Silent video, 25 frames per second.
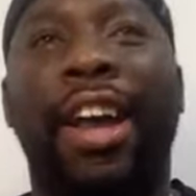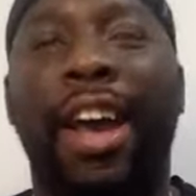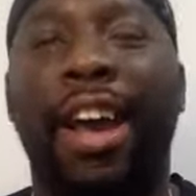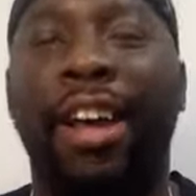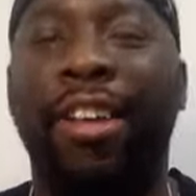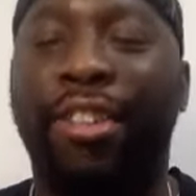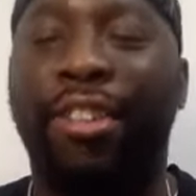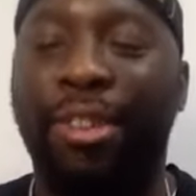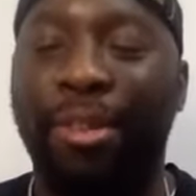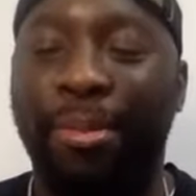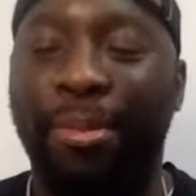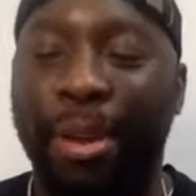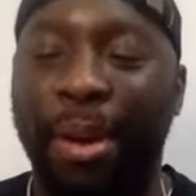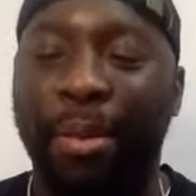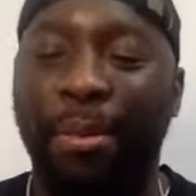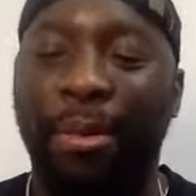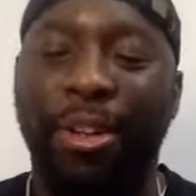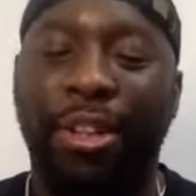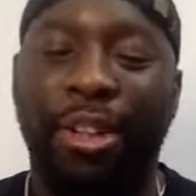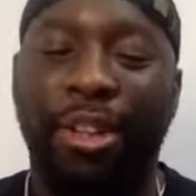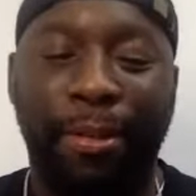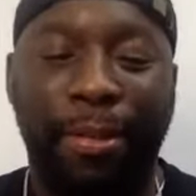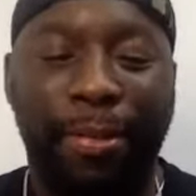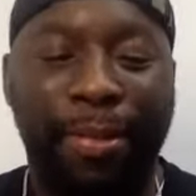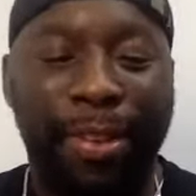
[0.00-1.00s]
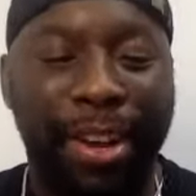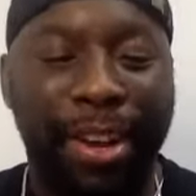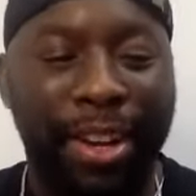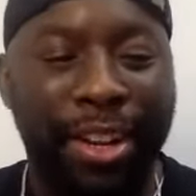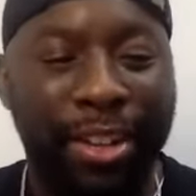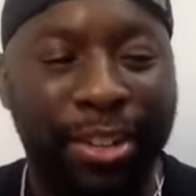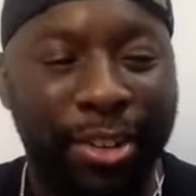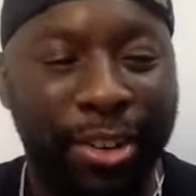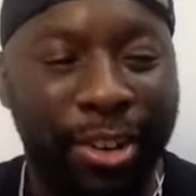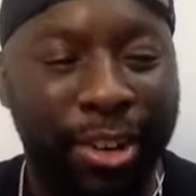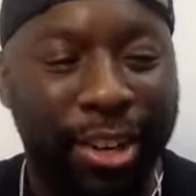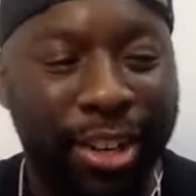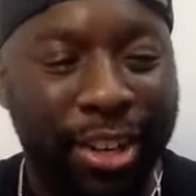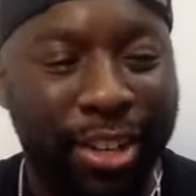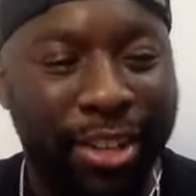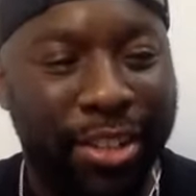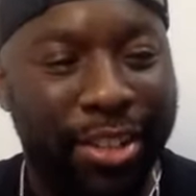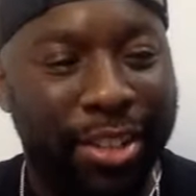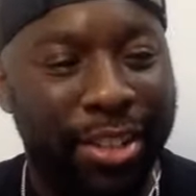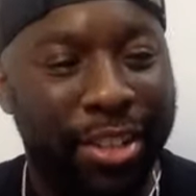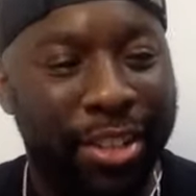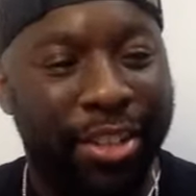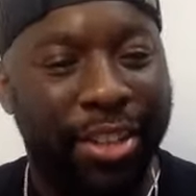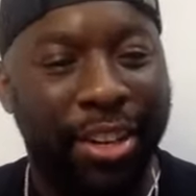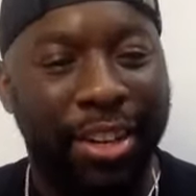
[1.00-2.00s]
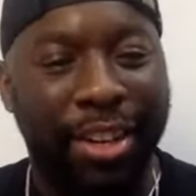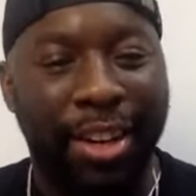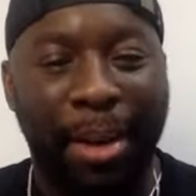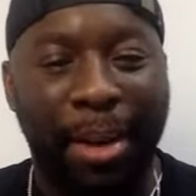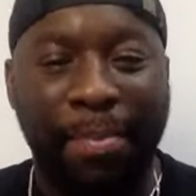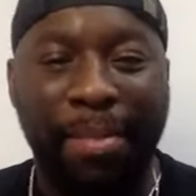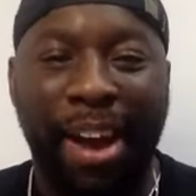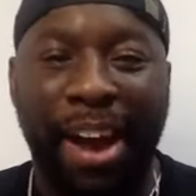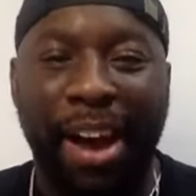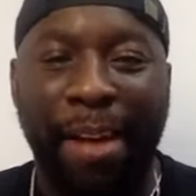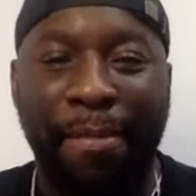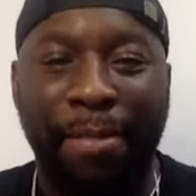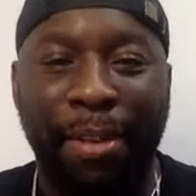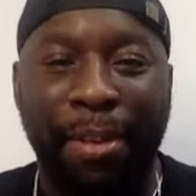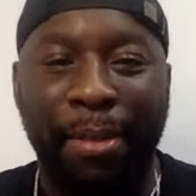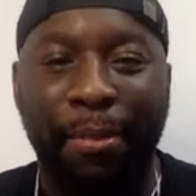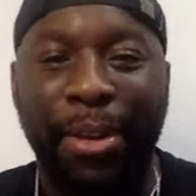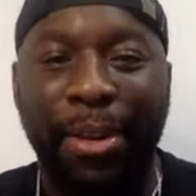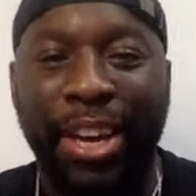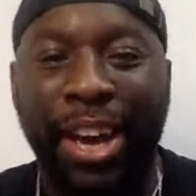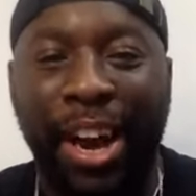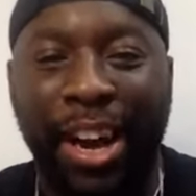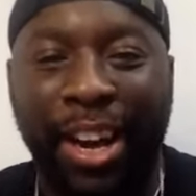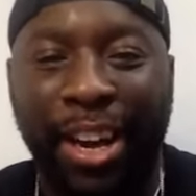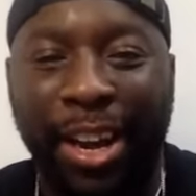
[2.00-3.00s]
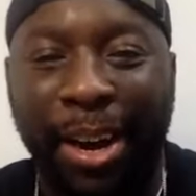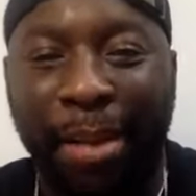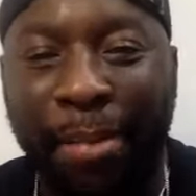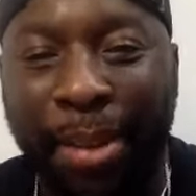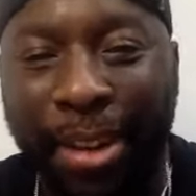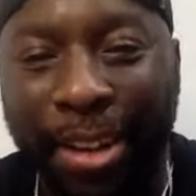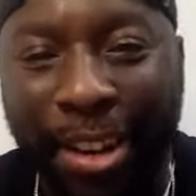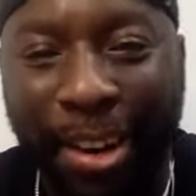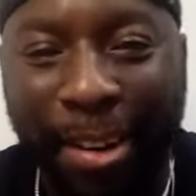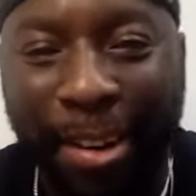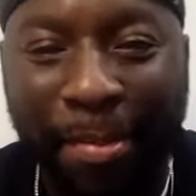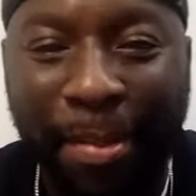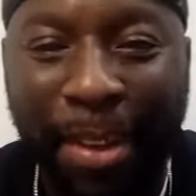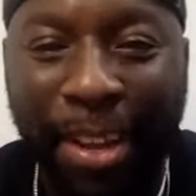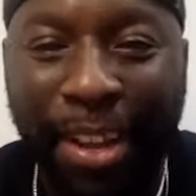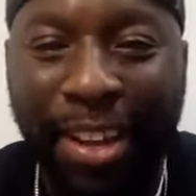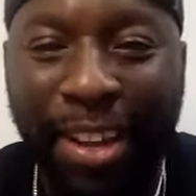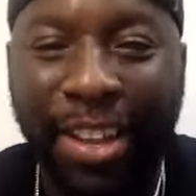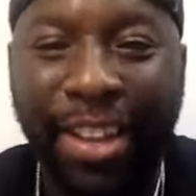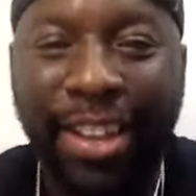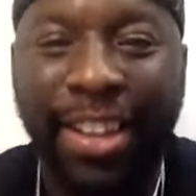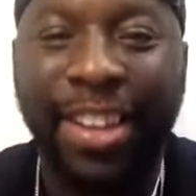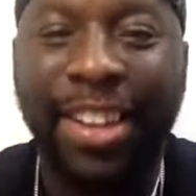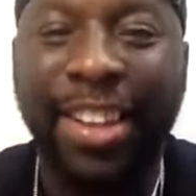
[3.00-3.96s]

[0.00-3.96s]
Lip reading: ask you, man, what's your feelings on this alumni event we got coming up, man?